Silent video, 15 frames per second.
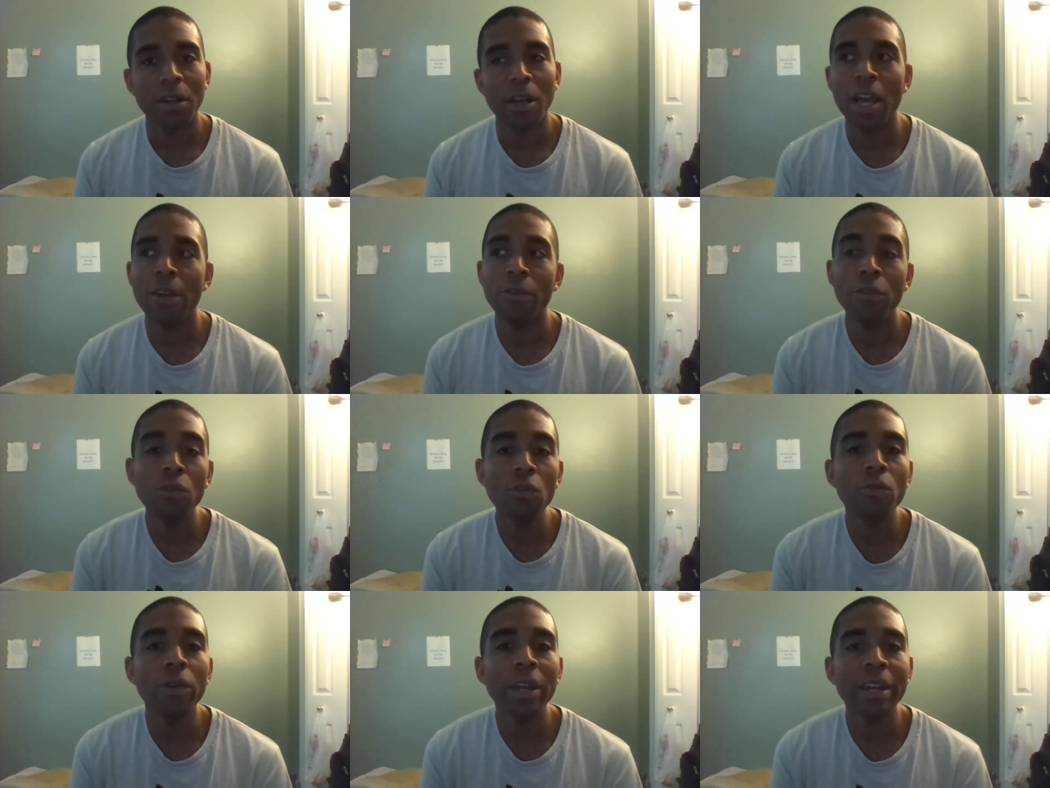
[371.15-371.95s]
And
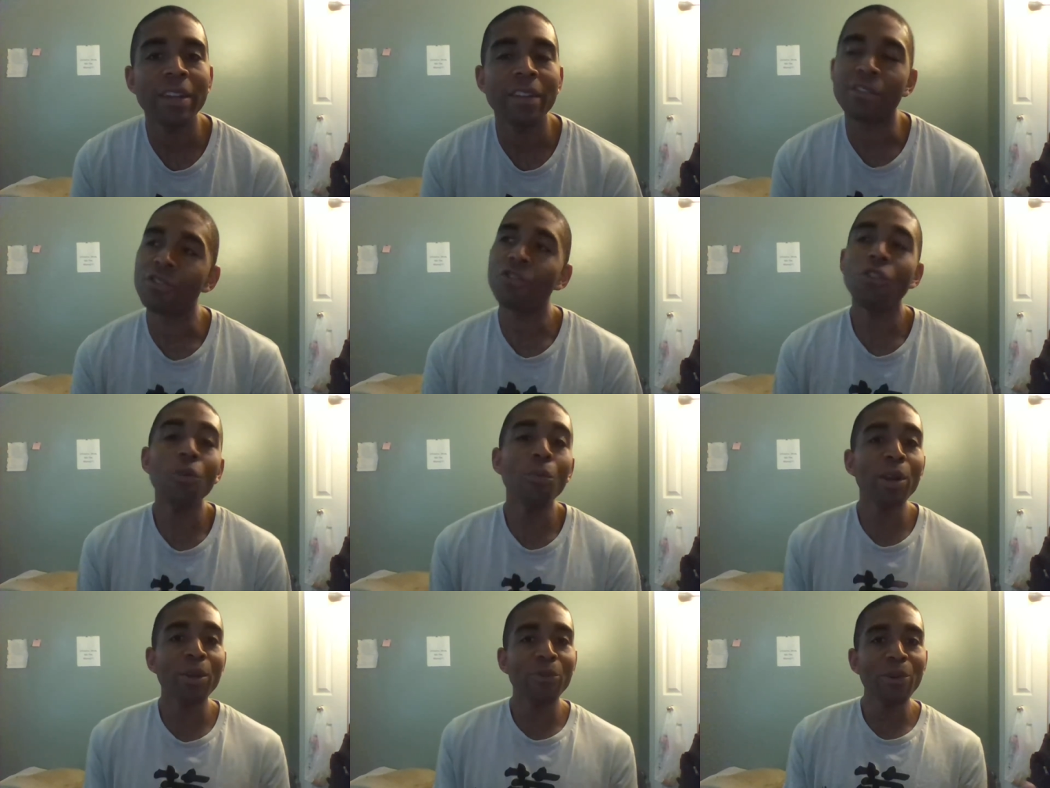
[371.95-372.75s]
who wins?
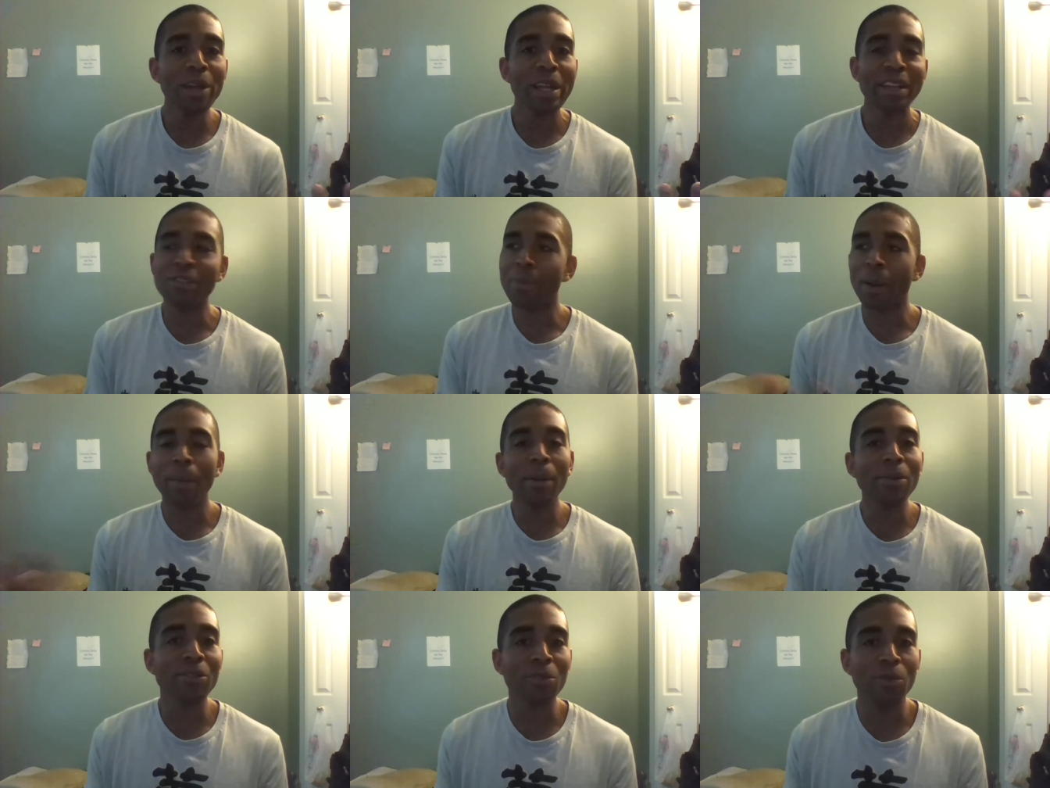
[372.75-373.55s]
Nobody wins. My
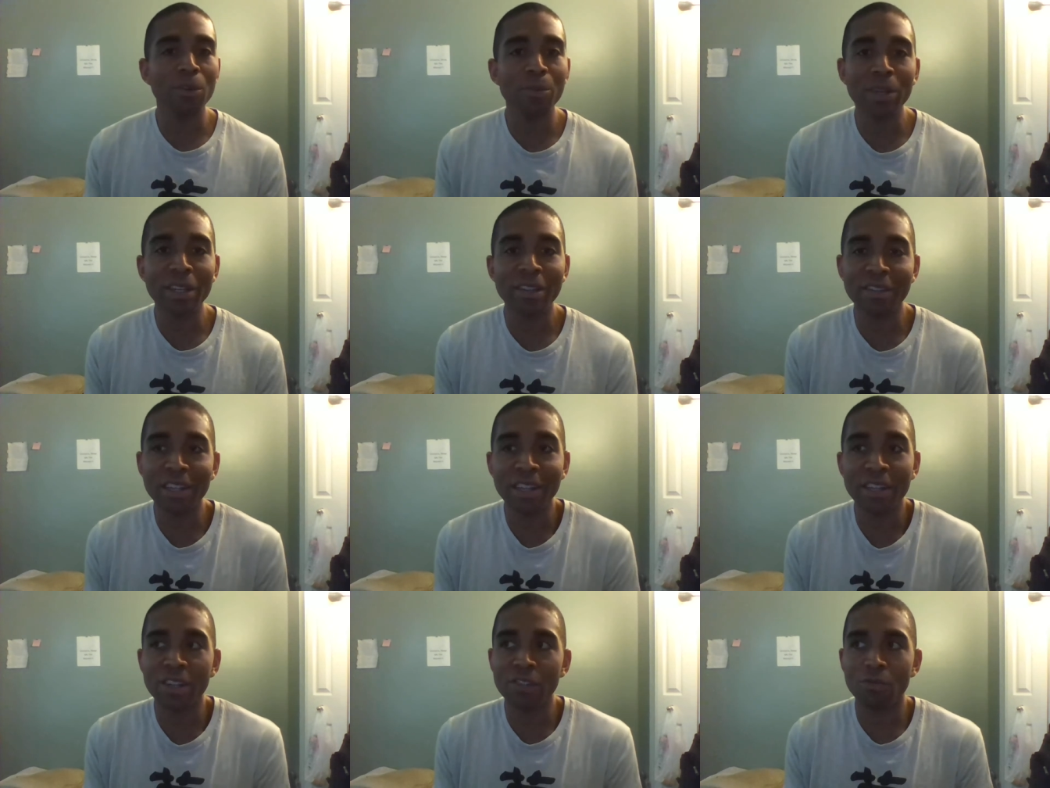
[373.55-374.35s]
mom doesn't win, because
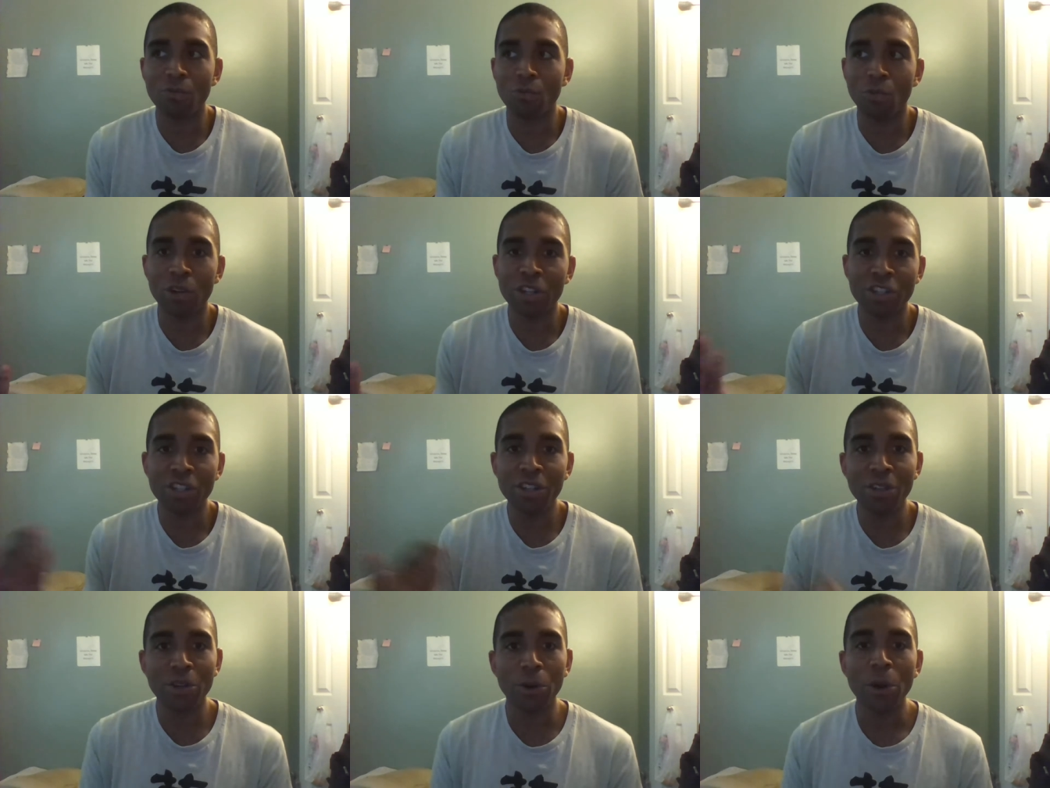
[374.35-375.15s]
in this, what does she do?